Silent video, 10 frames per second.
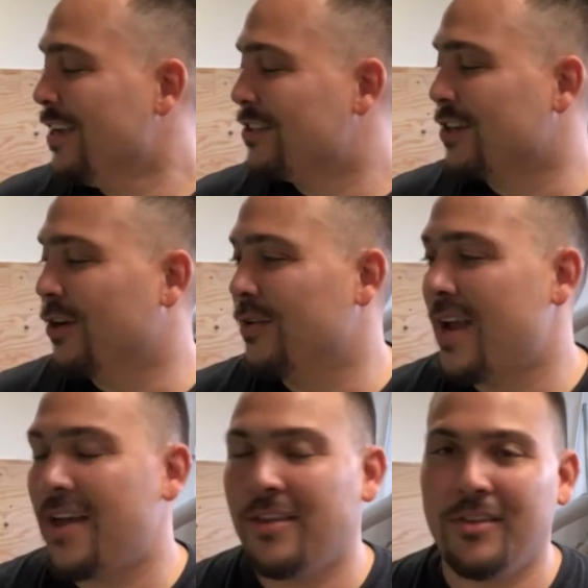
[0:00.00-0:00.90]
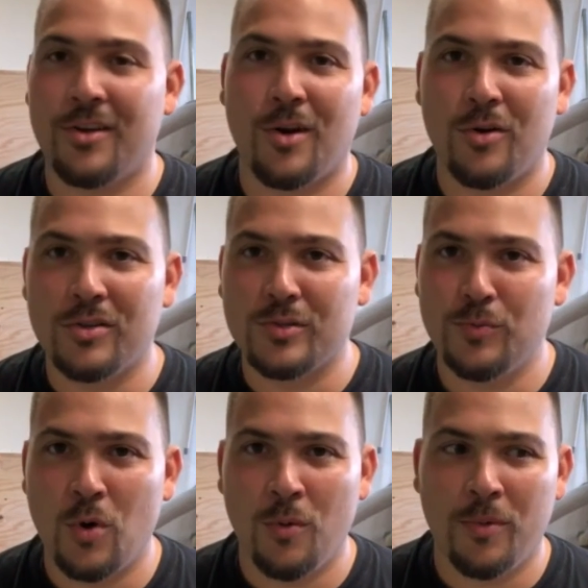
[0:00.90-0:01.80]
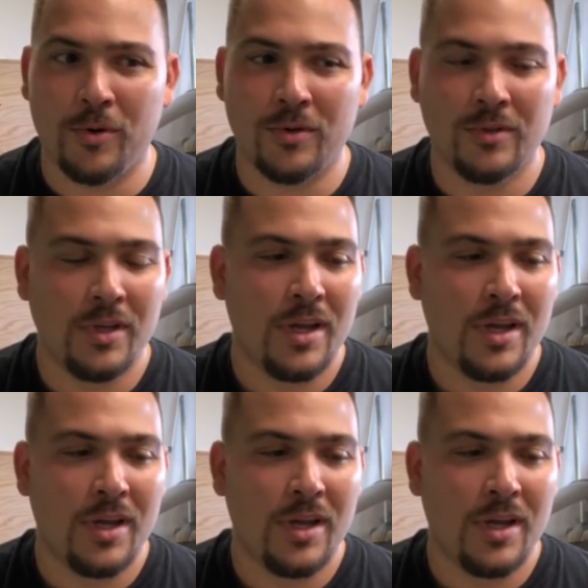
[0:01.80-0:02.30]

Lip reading: So now that the car is mobile,